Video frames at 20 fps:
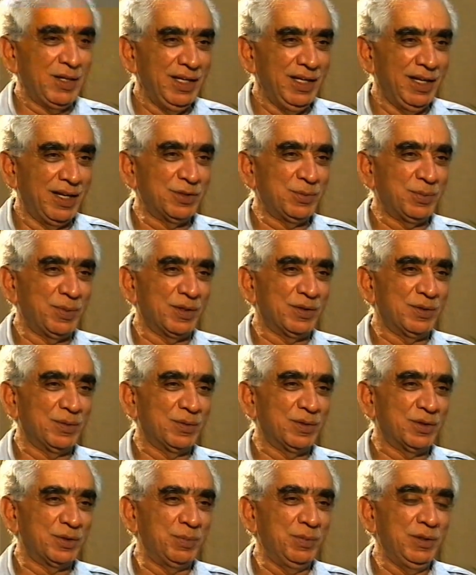any aspect
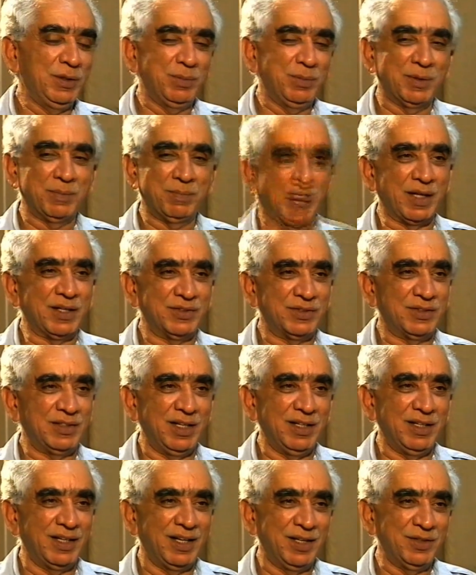of Kashmir, but
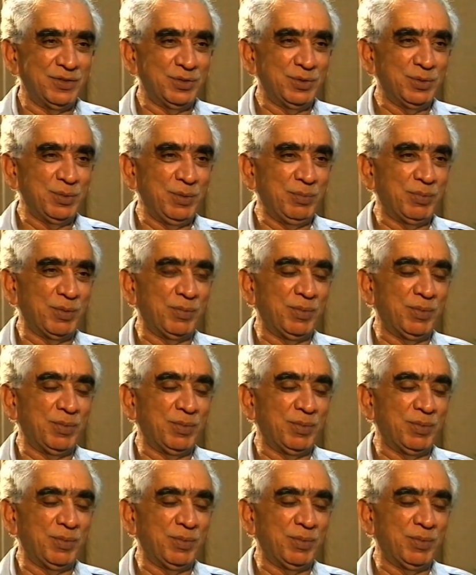Pakistan has to be